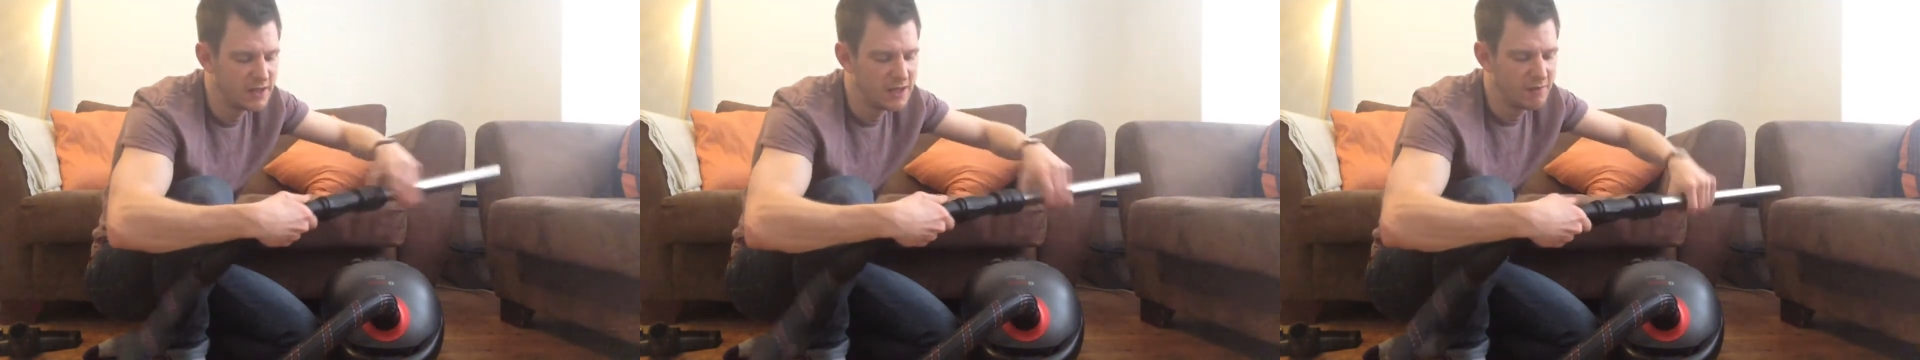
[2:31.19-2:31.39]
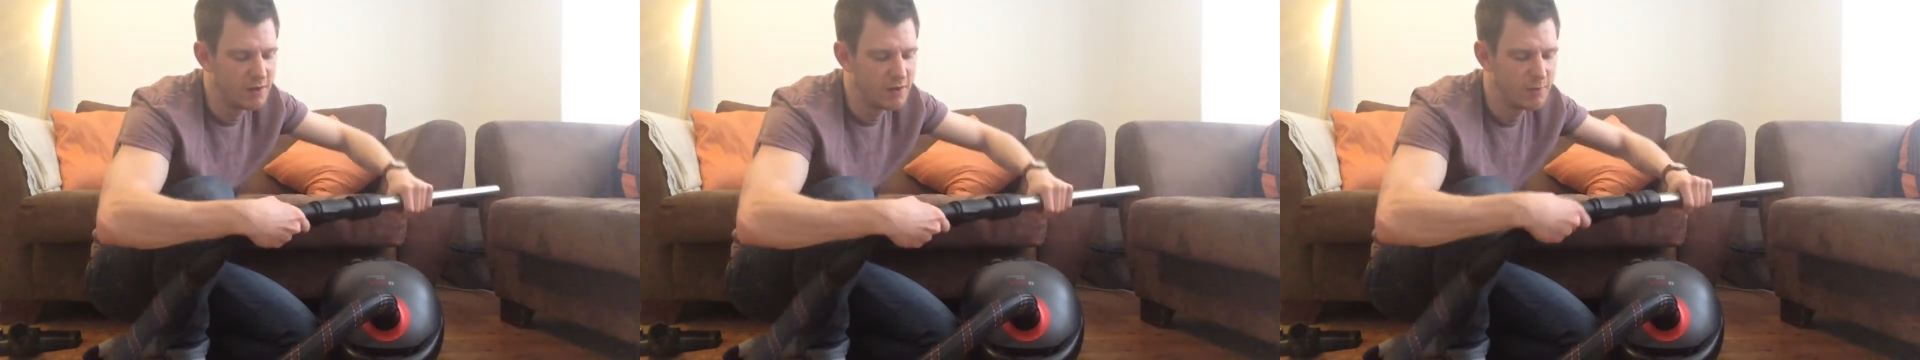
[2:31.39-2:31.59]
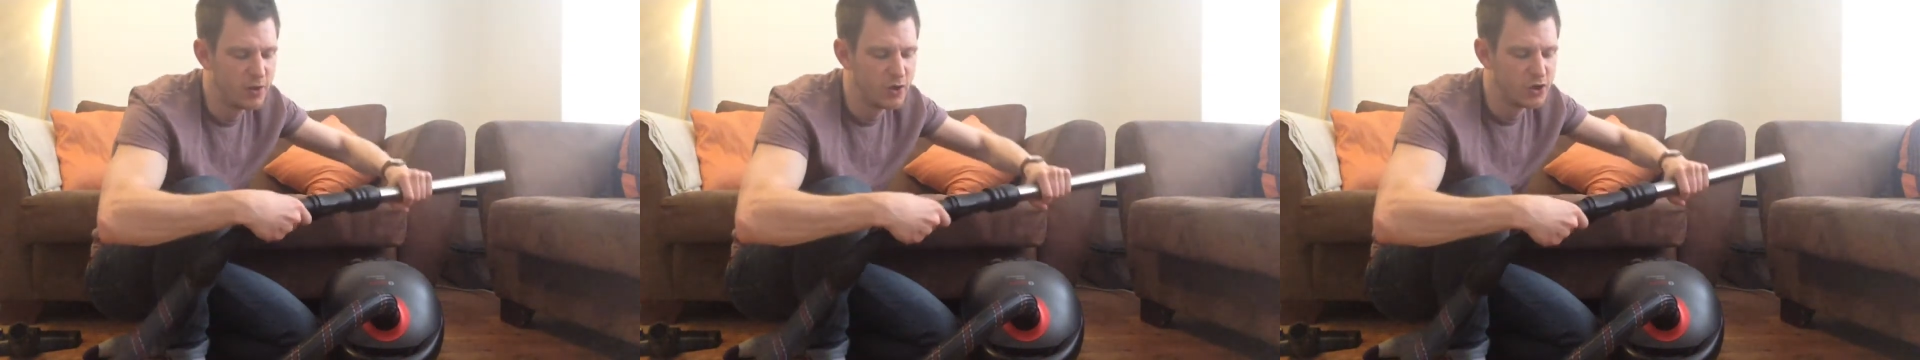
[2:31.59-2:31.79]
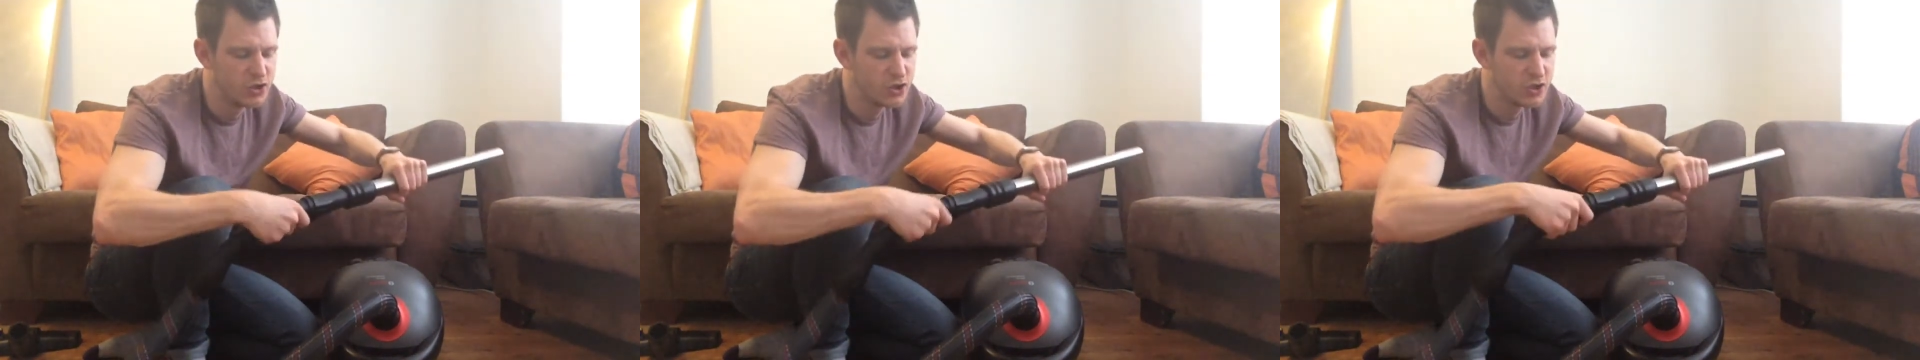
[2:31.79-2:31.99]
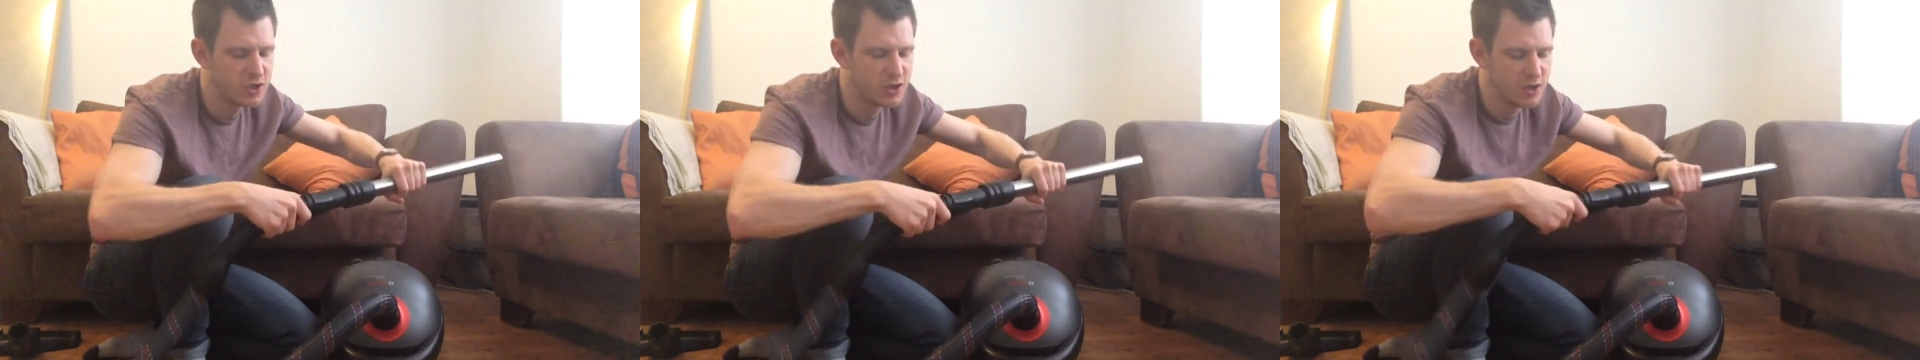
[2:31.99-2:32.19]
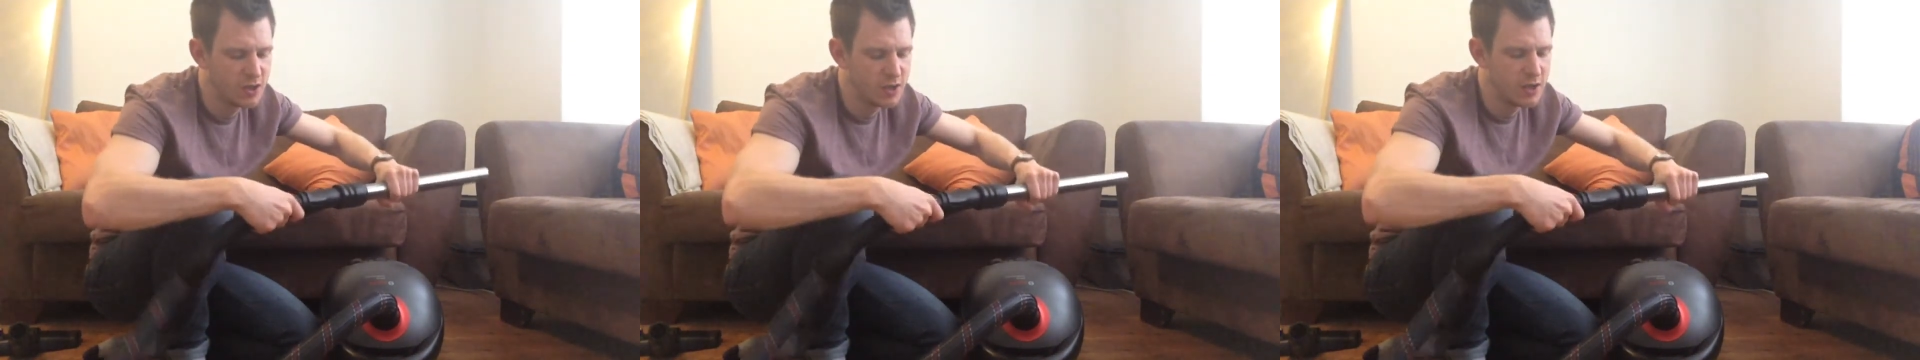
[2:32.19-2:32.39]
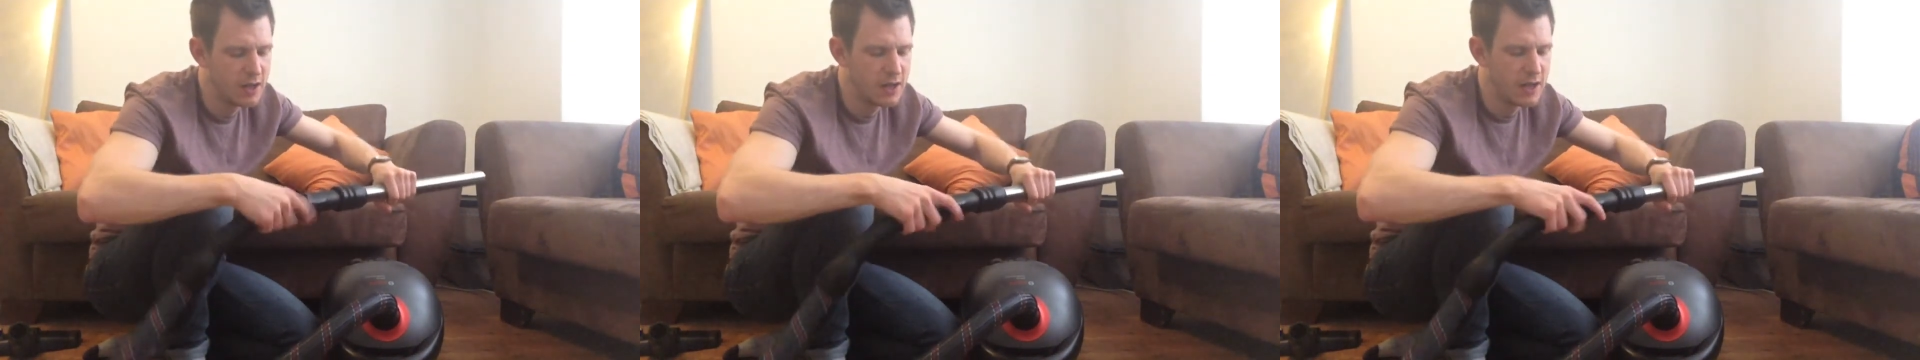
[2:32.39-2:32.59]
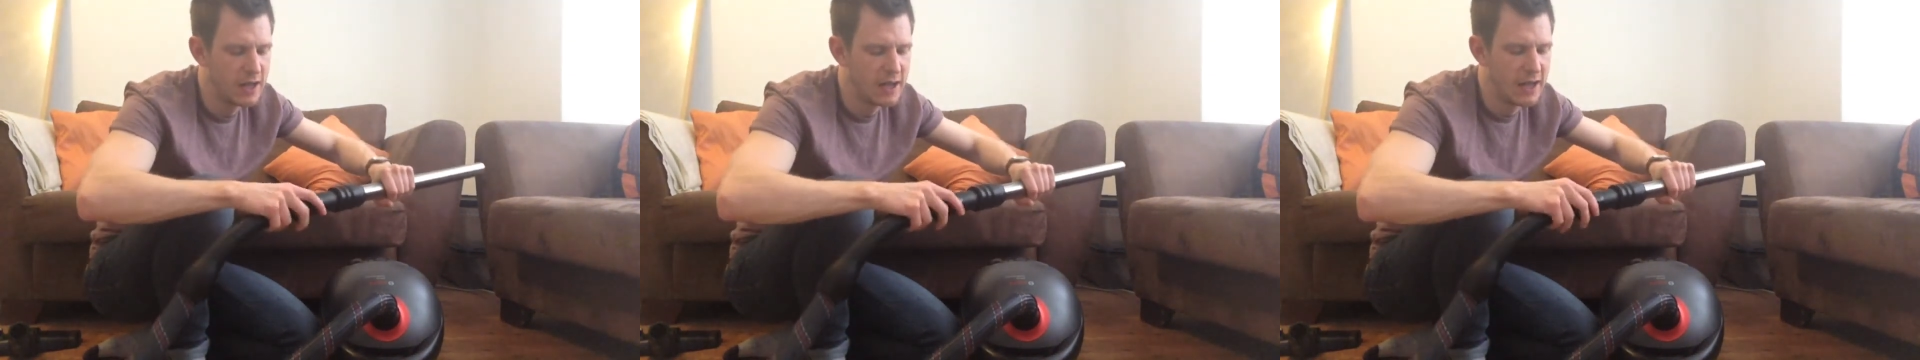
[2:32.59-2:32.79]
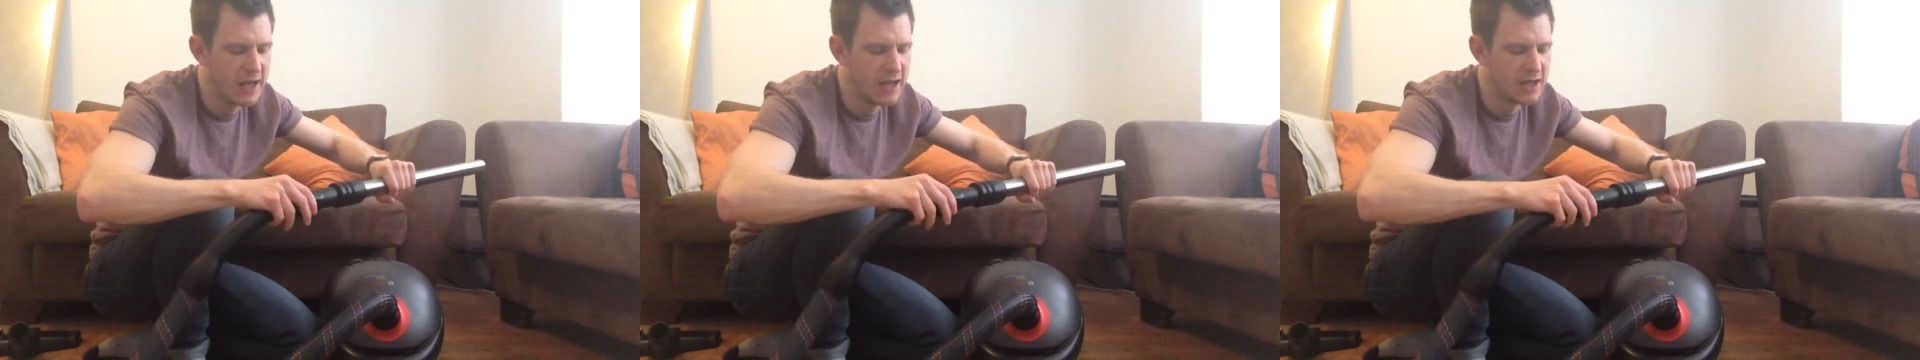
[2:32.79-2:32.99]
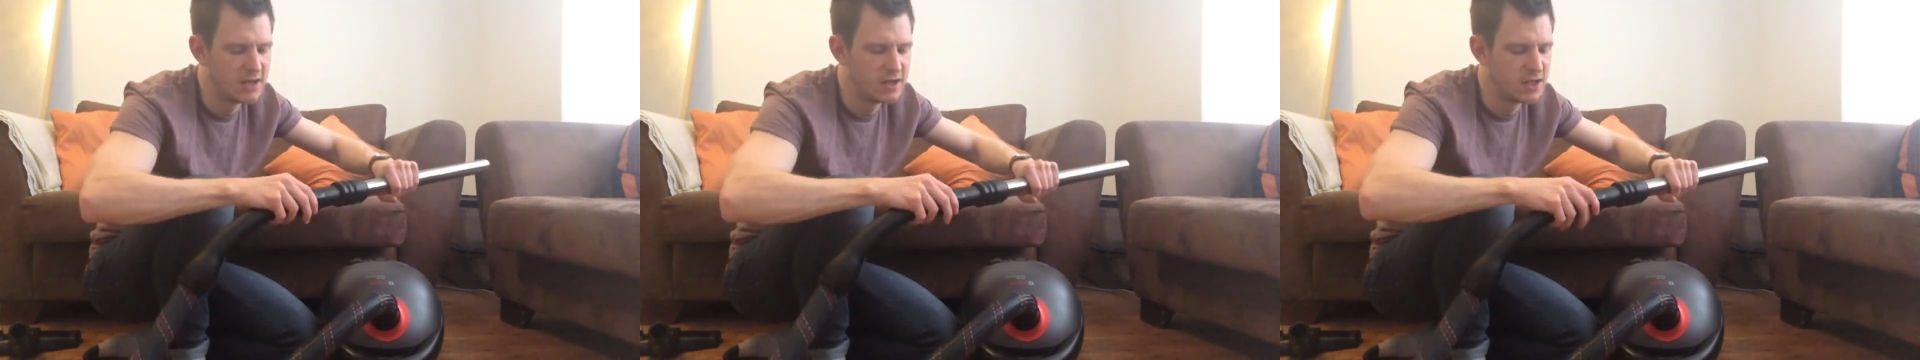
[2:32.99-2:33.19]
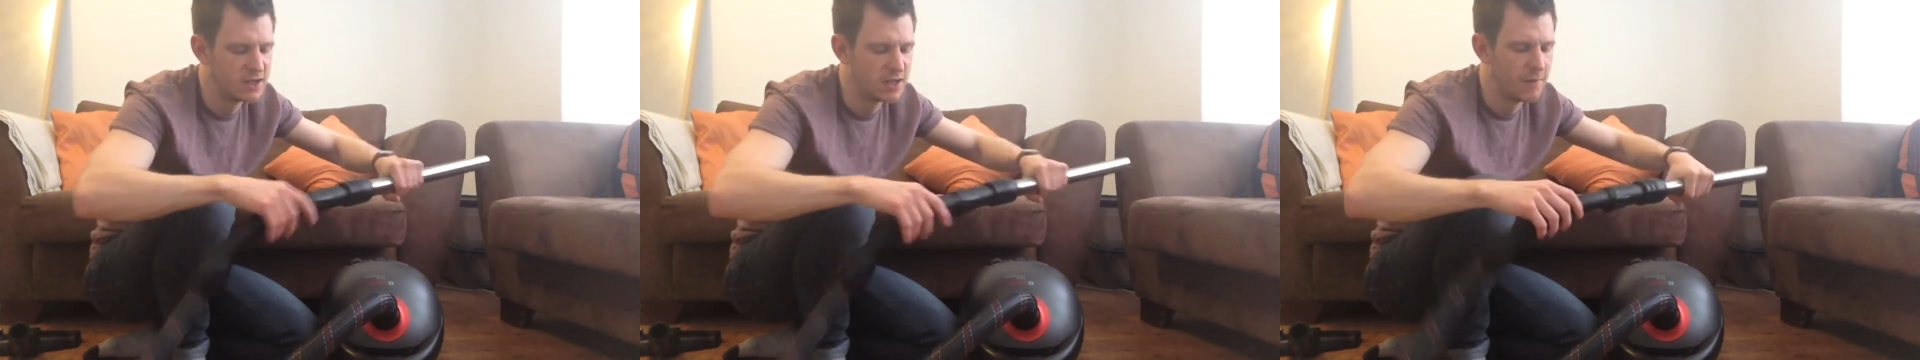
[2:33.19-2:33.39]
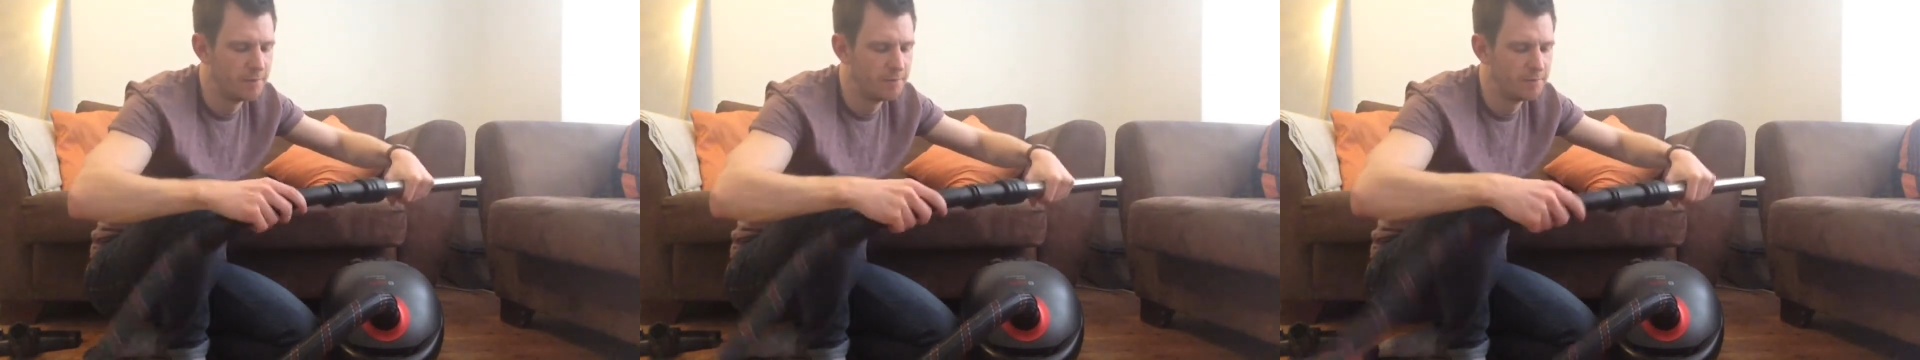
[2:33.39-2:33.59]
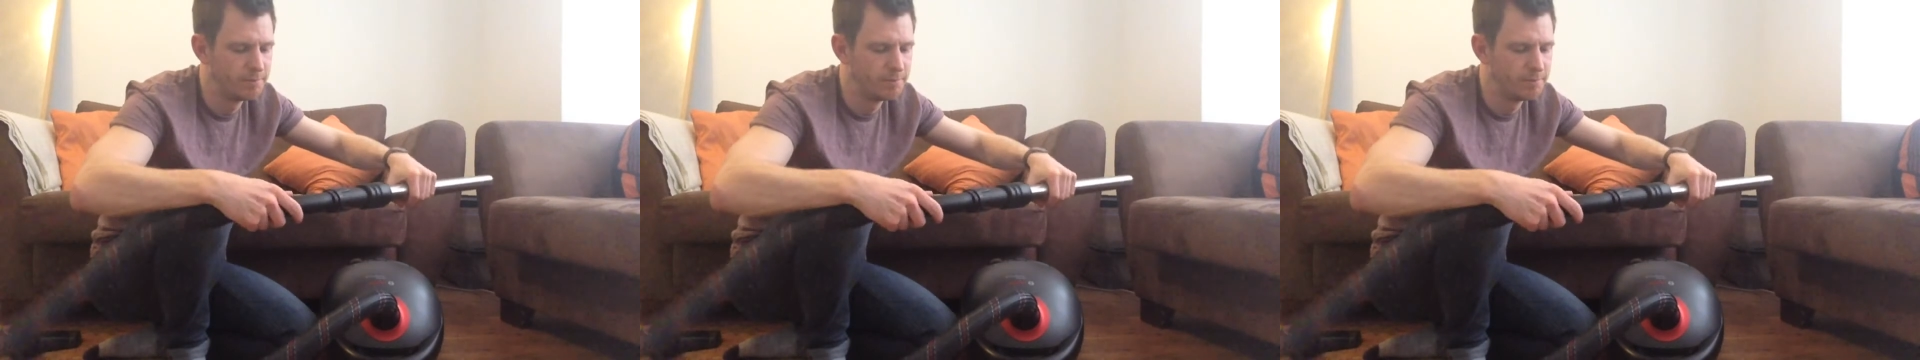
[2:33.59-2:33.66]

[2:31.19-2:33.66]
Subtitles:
Give it a push, and you're done.